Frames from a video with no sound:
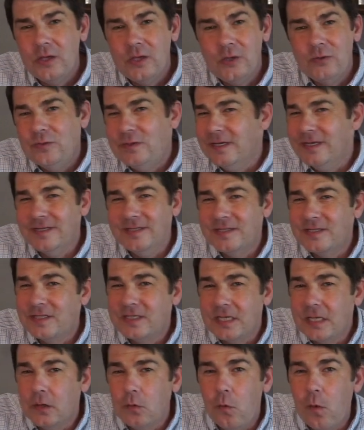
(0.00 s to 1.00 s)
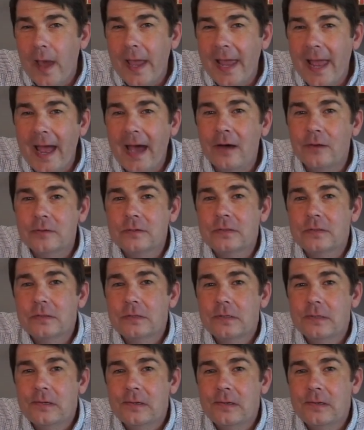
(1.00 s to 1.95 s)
you didn't see a way out?